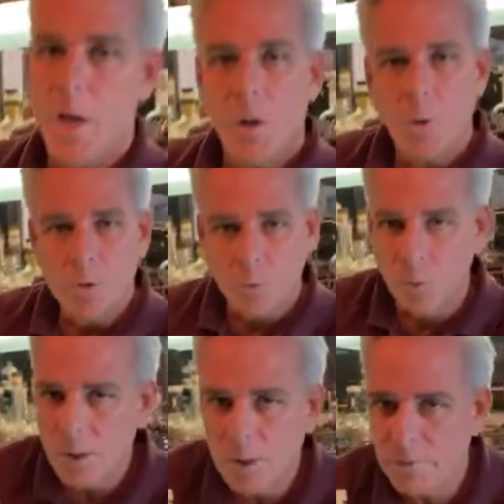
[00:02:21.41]
which
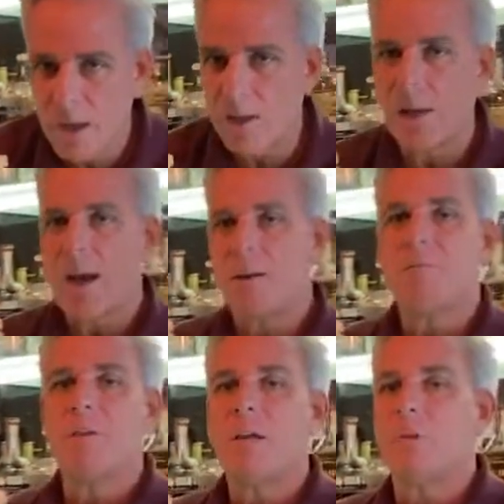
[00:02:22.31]
really fell out of
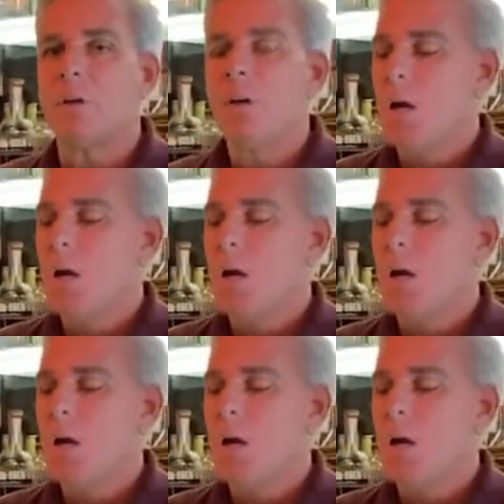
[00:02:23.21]
favor